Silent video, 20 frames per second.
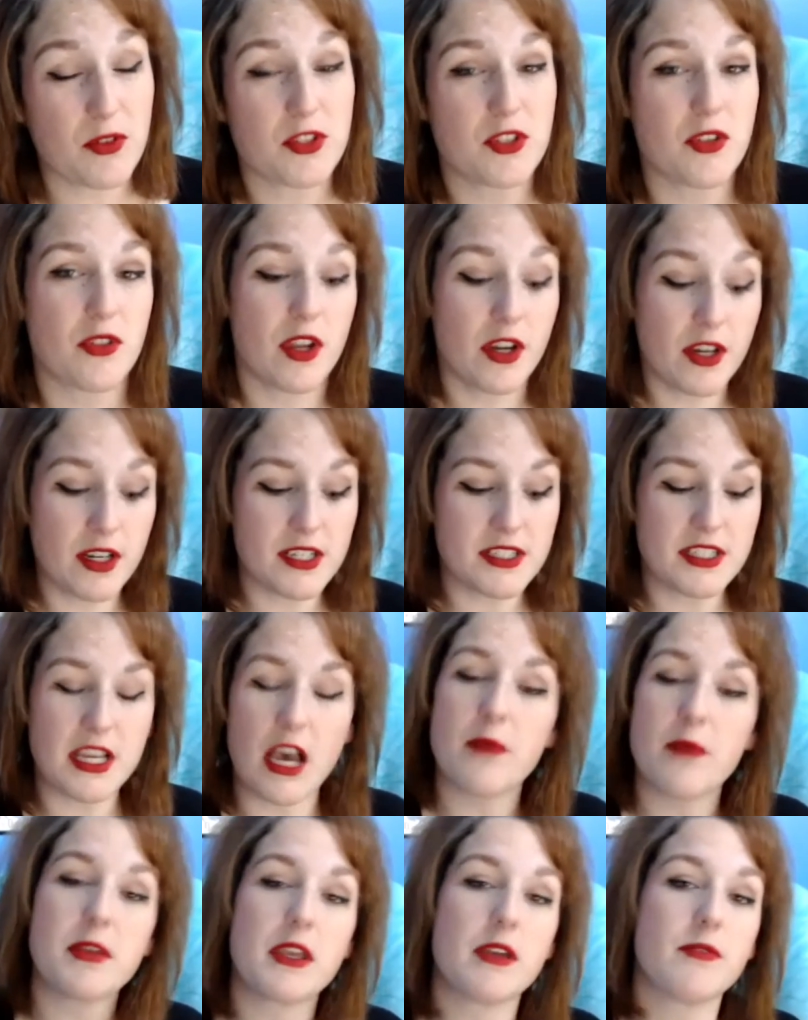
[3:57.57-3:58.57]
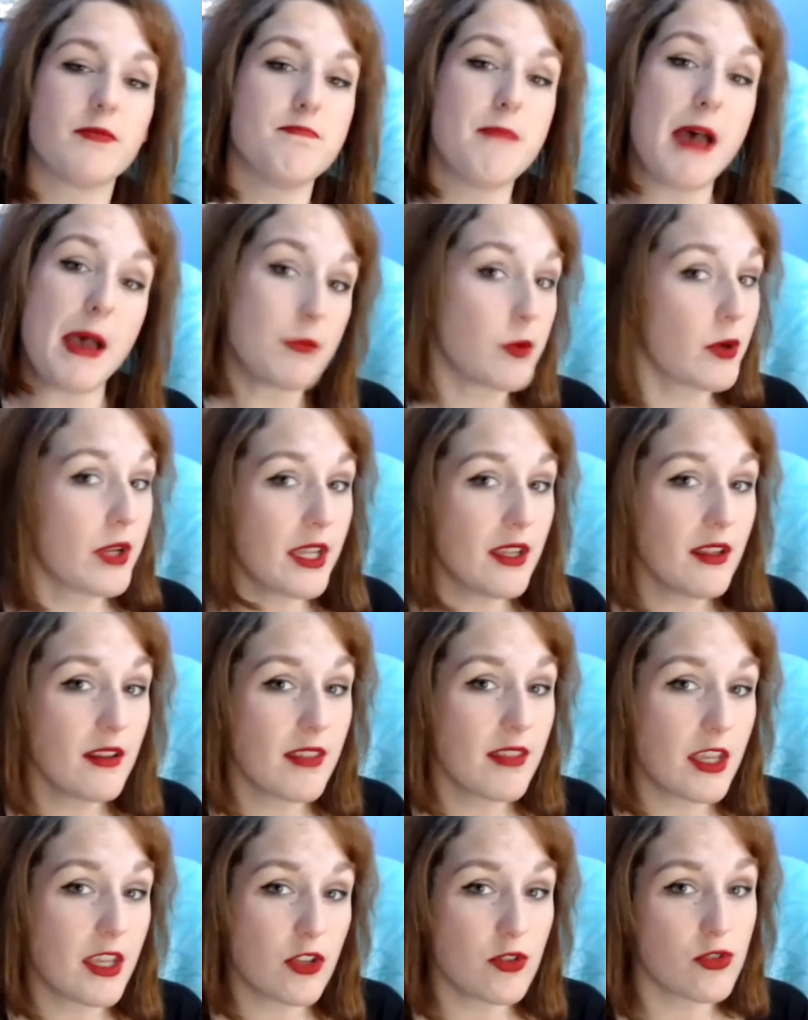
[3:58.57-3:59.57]
So they're going to tell me a memory
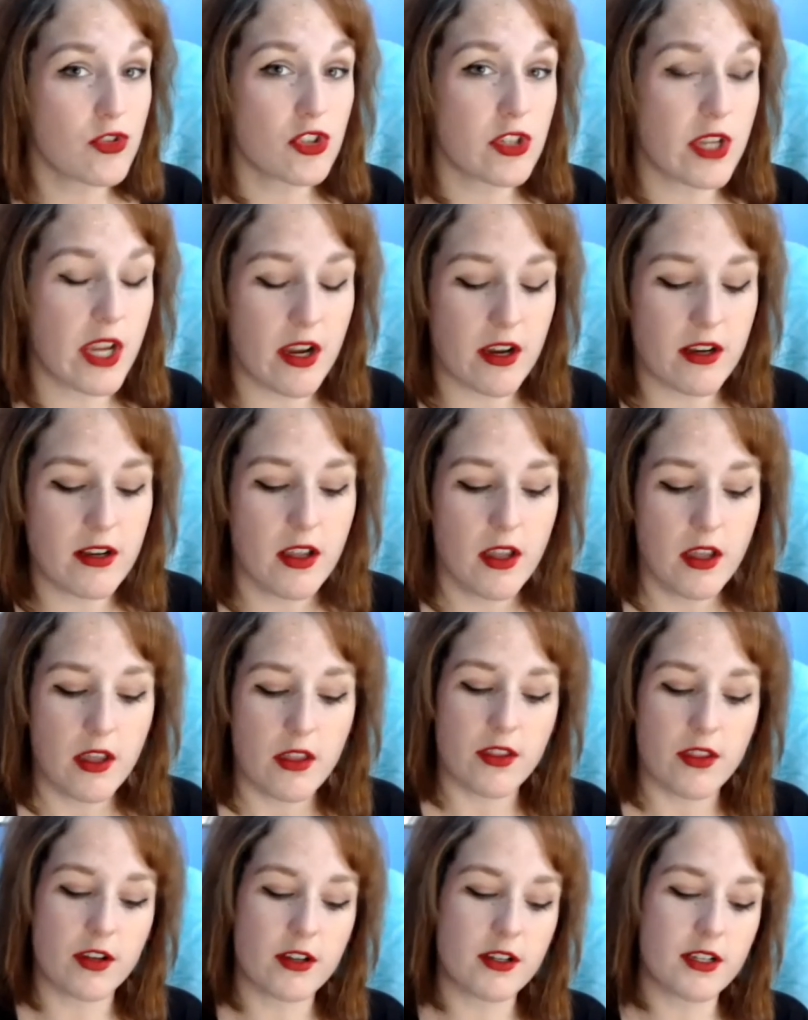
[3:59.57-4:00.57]
that you shared. They're going